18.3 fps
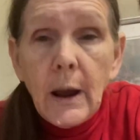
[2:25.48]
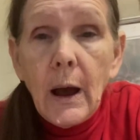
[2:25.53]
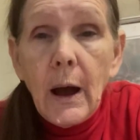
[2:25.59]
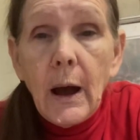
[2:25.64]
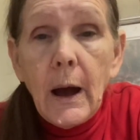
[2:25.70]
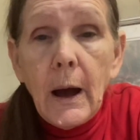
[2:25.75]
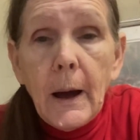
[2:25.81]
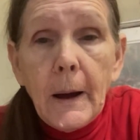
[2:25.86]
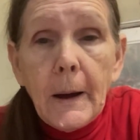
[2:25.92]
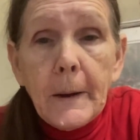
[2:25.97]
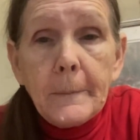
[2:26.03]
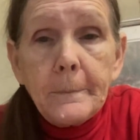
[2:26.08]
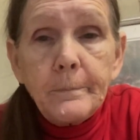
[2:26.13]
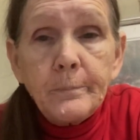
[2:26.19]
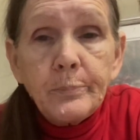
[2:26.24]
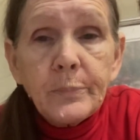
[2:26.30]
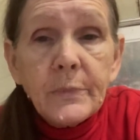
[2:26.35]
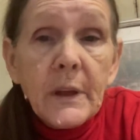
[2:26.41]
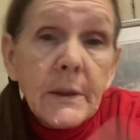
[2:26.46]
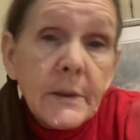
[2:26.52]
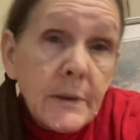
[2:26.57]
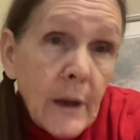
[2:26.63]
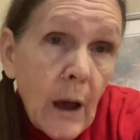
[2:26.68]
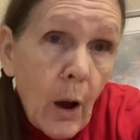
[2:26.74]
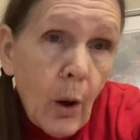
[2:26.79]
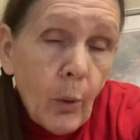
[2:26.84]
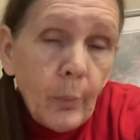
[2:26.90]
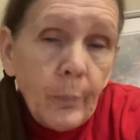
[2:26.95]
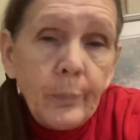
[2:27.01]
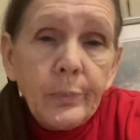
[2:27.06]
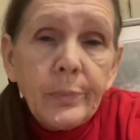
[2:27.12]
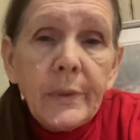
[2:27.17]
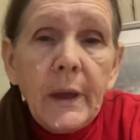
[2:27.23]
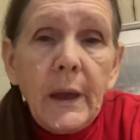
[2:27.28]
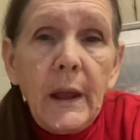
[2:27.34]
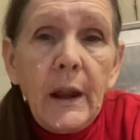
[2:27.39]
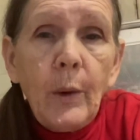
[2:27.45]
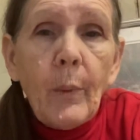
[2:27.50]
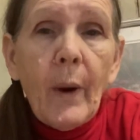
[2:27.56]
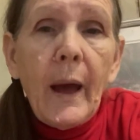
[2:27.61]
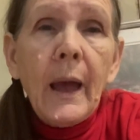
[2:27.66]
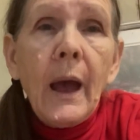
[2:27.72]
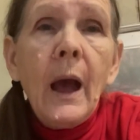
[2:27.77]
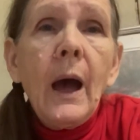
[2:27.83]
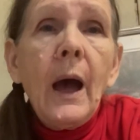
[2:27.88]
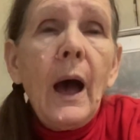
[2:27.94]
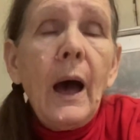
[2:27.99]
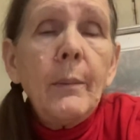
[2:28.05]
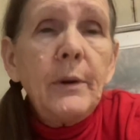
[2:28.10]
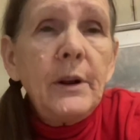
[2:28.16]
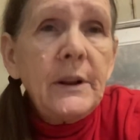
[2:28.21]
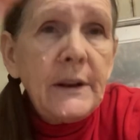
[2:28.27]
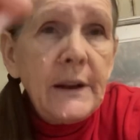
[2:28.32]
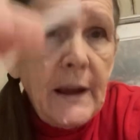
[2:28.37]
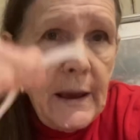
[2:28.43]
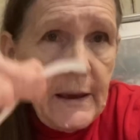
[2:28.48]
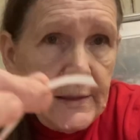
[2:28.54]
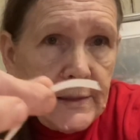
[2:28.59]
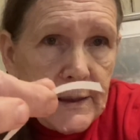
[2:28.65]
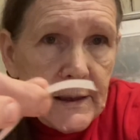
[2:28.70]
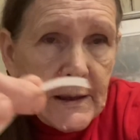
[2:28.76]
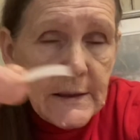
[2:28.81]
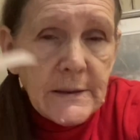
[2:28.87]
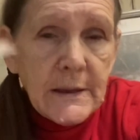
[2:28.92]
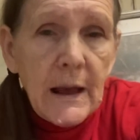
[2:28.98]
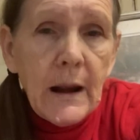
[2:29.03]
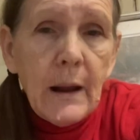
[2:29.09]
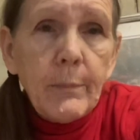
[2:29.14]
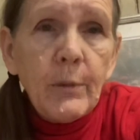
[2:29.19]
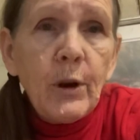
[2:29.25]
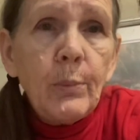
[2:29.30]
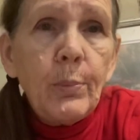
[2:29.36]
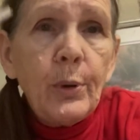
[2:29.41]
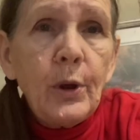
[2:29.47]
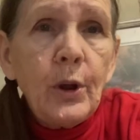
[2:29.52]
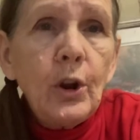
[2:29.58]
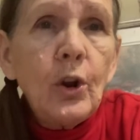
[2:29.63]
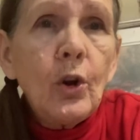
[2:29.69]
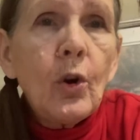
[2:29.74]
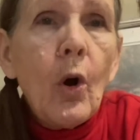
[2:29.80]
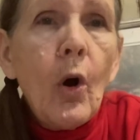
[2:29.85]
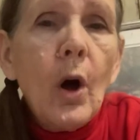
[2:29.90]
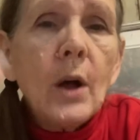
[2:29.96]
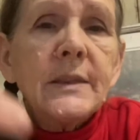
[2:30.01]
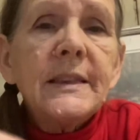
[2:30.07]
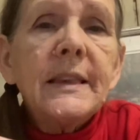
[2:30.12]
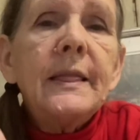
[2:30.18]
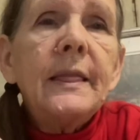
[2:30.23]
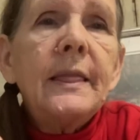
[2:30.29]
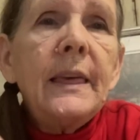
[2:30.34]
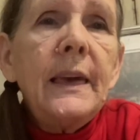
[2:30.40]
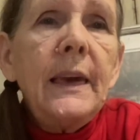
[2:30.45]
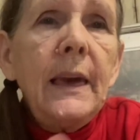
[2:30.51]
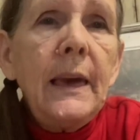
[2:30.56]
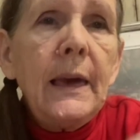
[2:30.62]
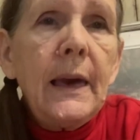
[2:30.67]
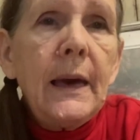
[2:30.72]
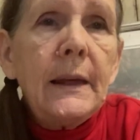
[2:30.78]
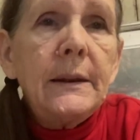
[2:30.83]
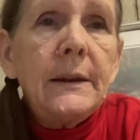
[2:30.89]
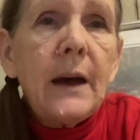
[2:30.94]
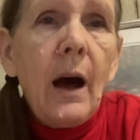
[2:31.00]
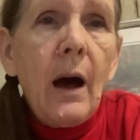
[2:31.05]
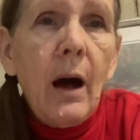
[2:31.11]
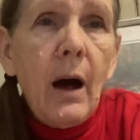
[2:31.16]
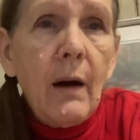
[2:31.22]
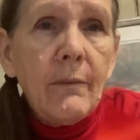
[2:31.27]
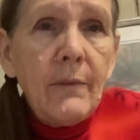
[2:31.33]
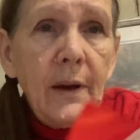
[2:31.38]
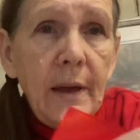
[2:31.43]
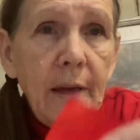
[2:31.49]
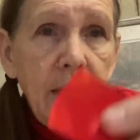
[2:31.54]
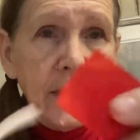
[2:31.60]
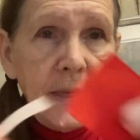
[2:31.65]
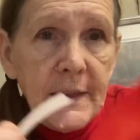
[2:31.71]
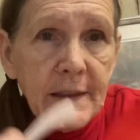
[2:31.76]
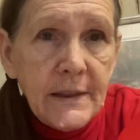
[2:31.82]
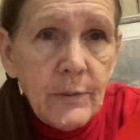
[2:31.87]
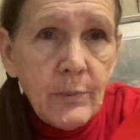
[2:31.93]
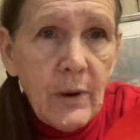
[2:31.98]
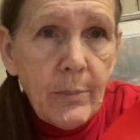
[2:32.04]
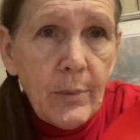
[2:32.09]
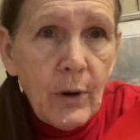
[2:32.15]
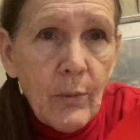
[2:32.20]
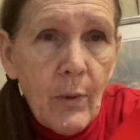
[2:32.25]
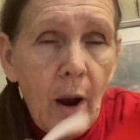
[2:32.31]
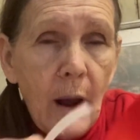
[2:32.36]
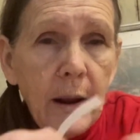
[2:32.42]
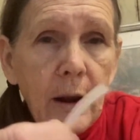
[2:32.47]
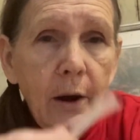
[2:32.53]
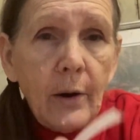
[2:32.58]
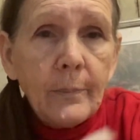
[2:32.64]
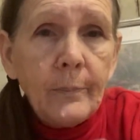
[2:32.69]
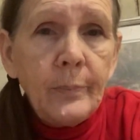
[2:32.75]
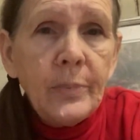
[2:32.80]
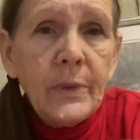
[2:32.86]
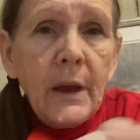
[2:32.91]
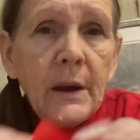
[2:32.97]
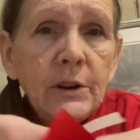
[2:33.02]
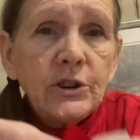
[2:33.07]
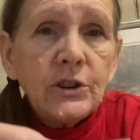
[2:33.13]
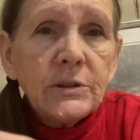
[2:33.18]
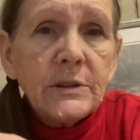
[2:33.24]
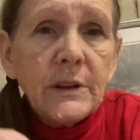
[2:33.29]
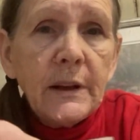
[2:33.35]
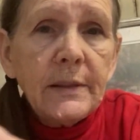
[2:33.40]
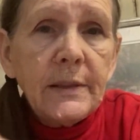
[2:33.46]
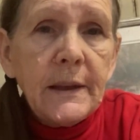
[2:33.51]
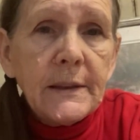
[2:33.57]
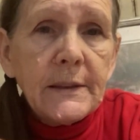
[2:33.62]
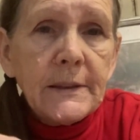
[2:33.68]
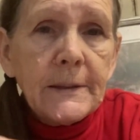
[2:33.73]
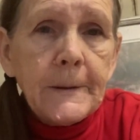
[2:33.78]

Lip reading: So, anyway, I'm going to take this, and I'm going to put it across the end of this ribbon right here. Just like this.